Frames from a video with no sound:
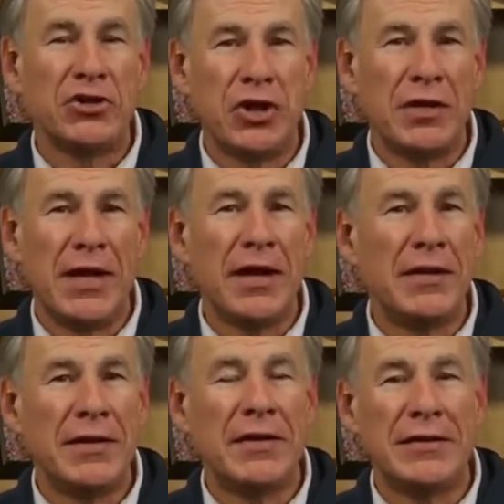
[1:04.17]
got shut
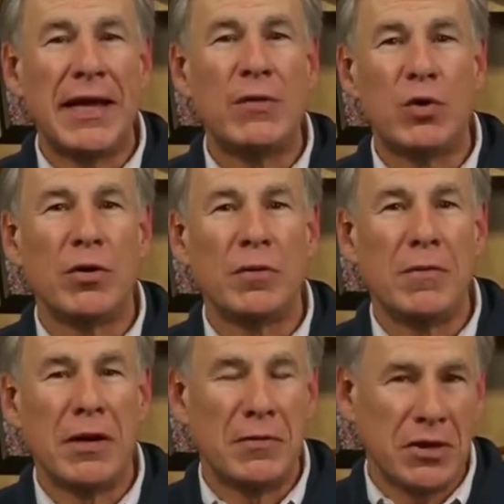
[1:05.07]
down, and they
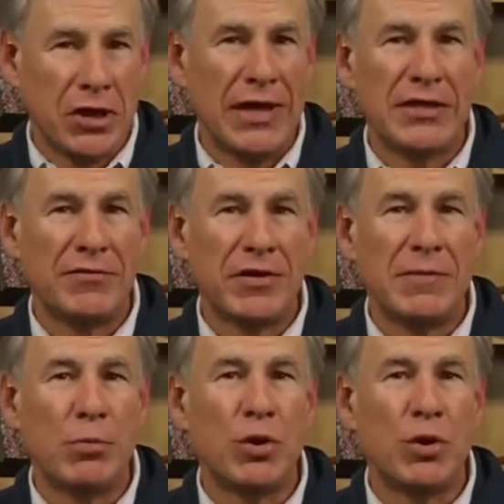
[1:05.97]
were collectively